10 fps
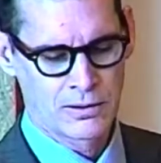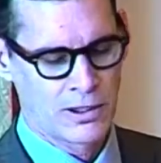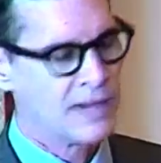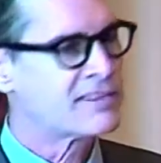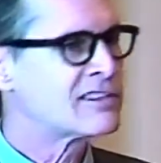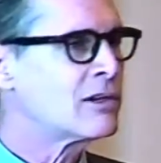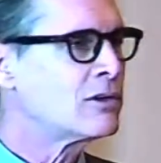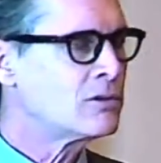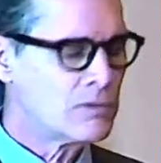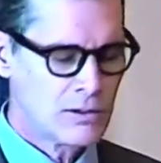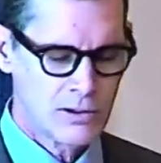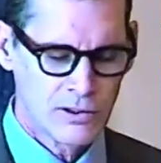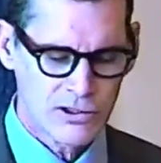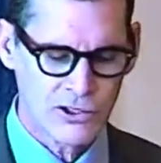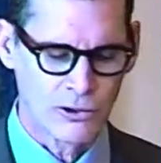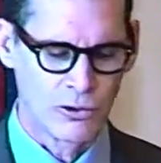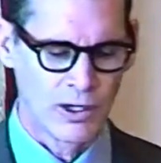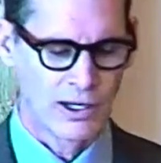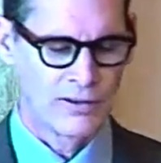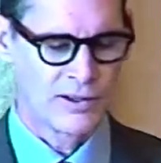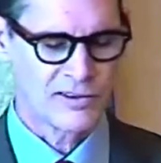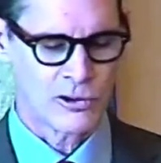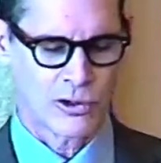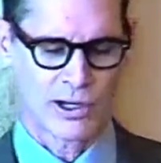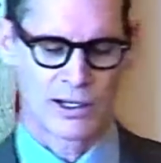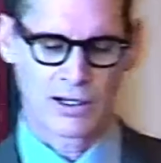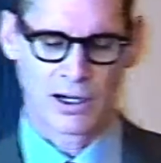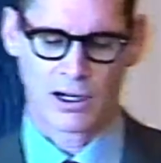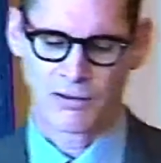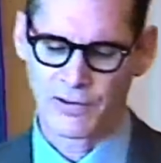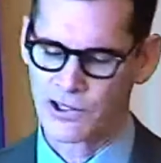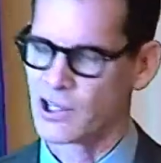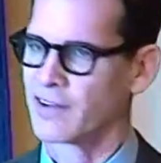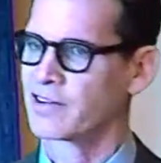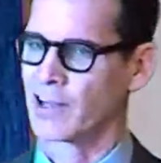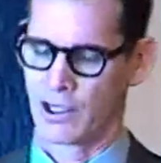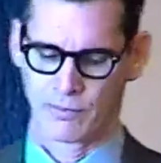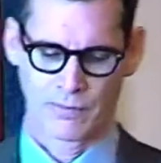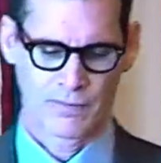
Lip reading: And so, too, in the story of the chess game,